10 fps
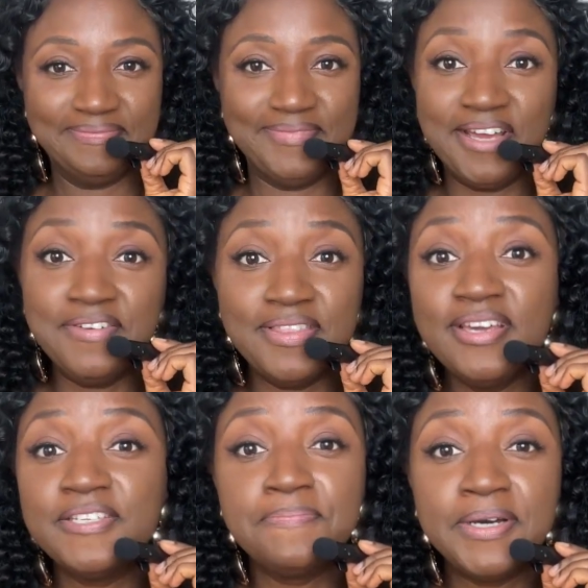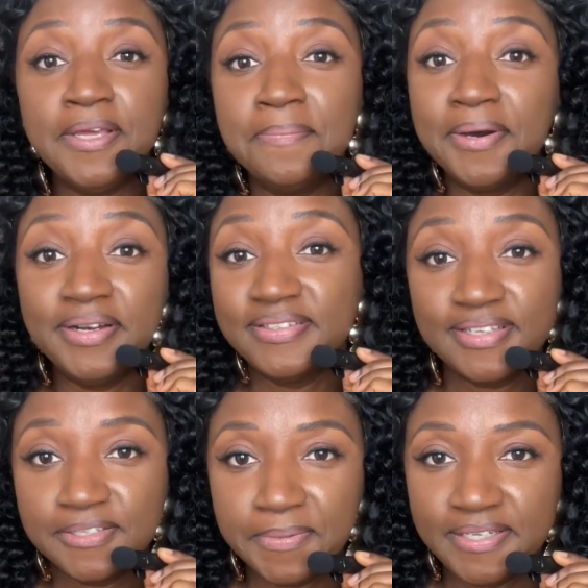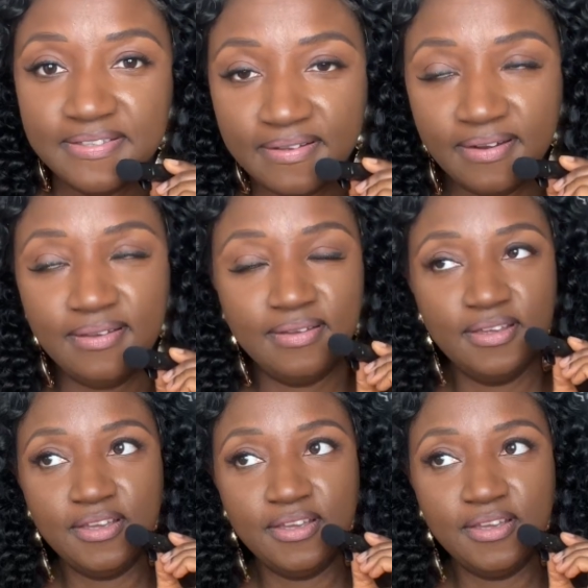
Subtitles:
Everything is money in politics, basically.